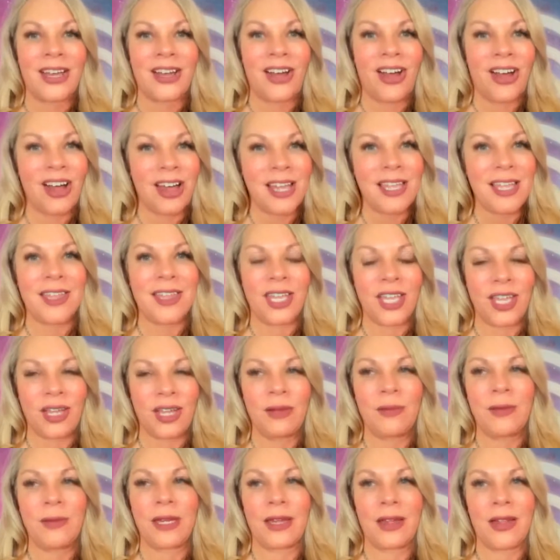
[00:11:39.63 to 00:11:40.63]
on the
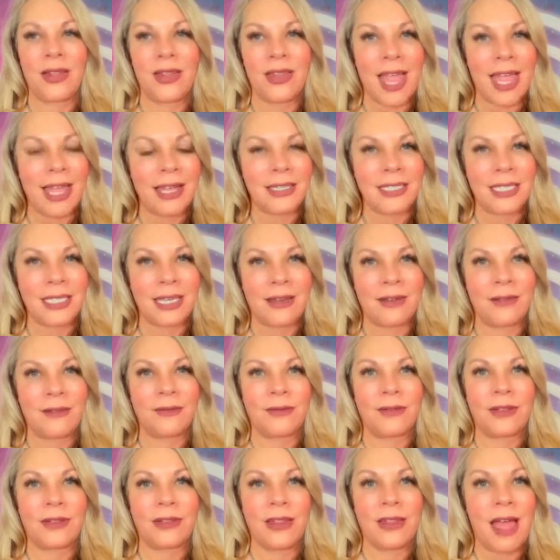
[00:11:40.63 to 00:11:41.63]
human
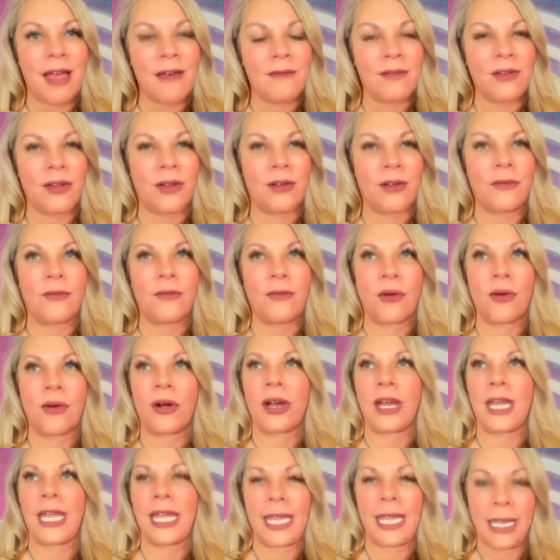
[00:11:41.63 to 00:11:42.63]
collective level
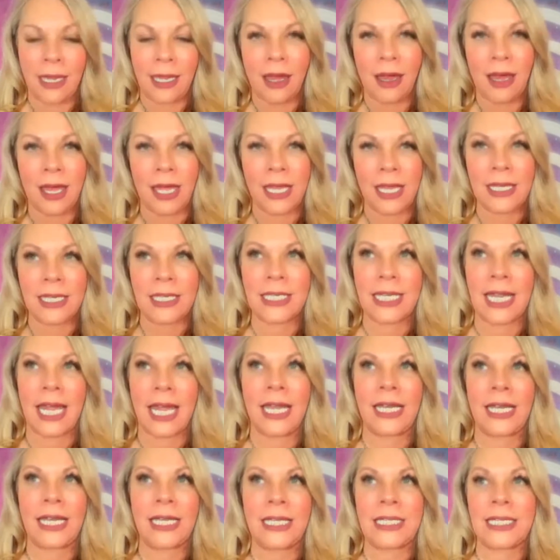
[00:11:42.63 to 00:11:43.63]
for eons,
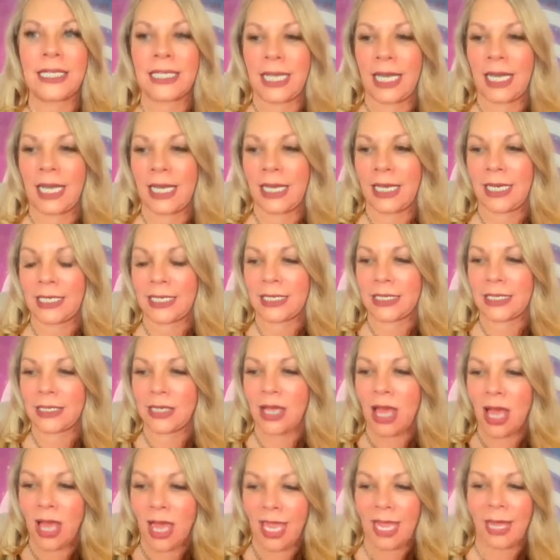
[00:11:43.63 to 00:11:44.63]
and it's
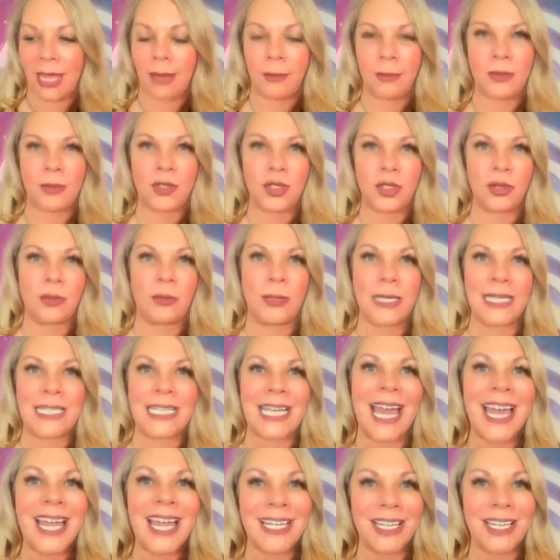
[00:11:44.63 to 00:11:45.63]
time to be
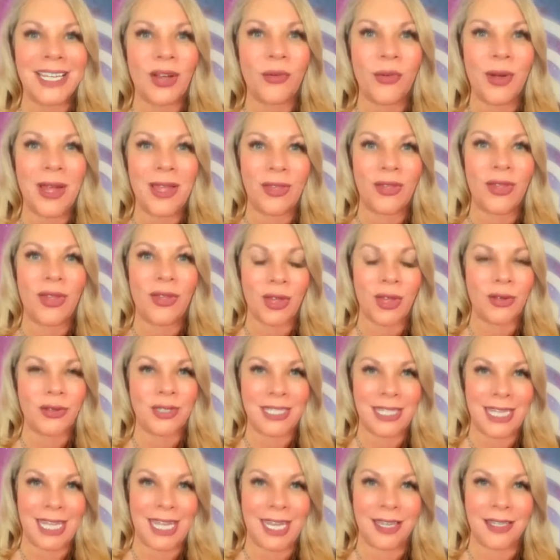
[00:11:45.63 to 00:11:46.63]
done with
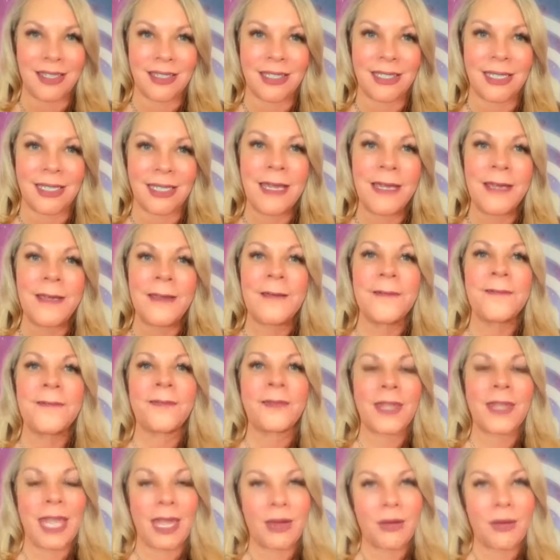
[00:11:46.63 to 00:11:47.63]
those things.
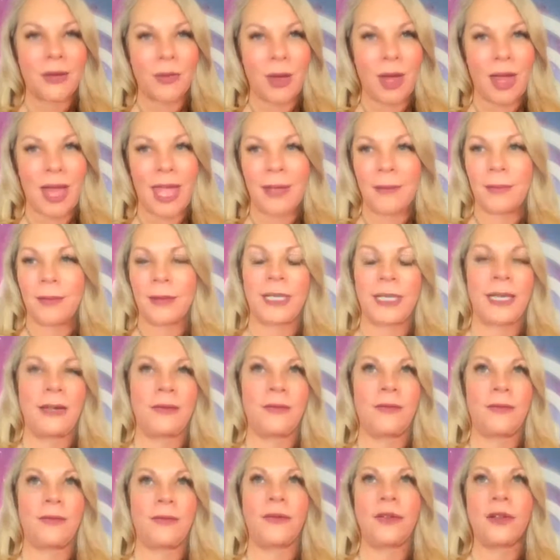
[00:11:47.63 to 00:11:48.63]
And I
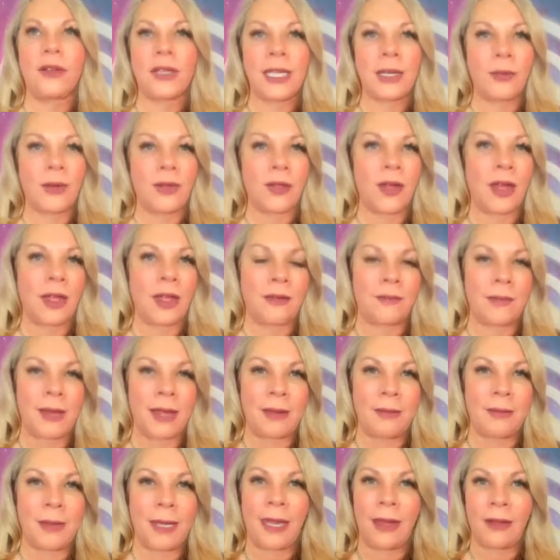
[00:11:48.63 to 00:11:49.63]
believe fully with all of
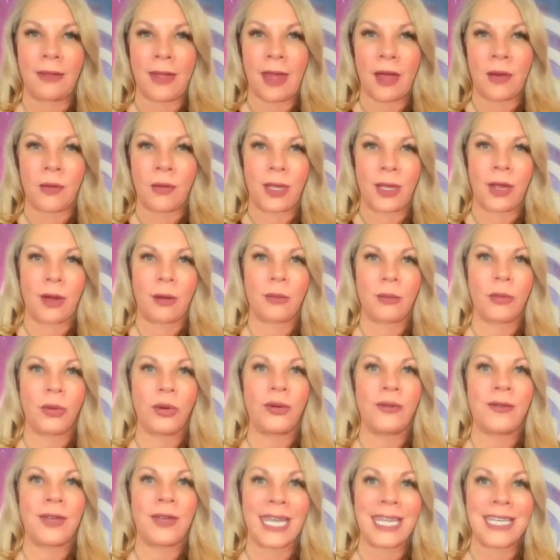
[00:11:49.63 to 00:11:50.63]
my being that we are
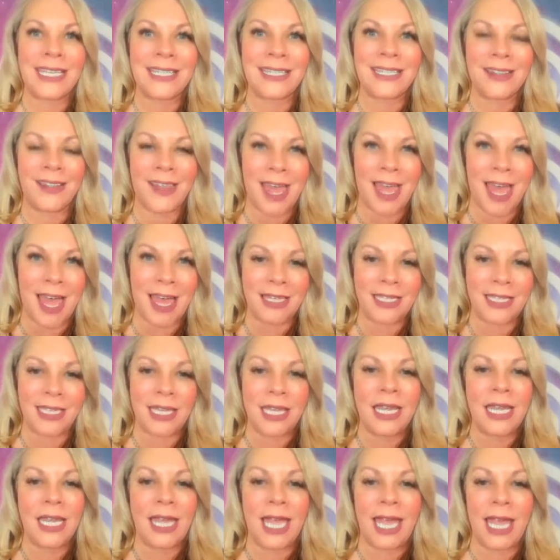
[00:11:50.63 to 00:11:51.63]
moving into that,
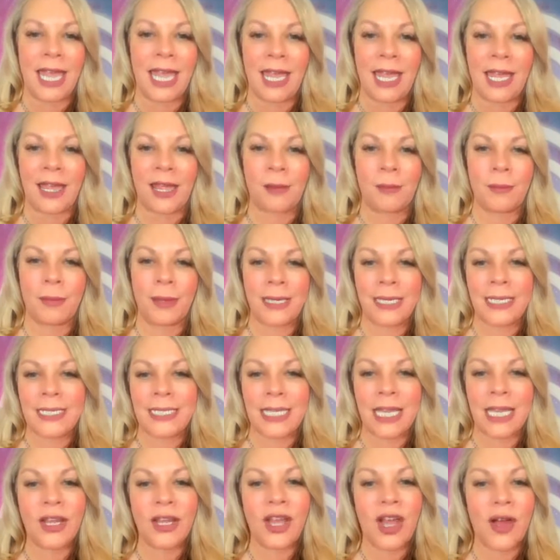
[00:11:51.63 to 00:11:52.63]
but it's
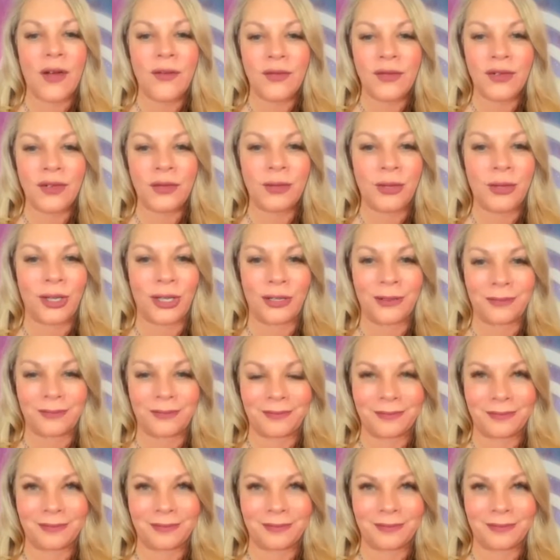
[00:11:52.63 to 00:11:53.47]
uncomfortable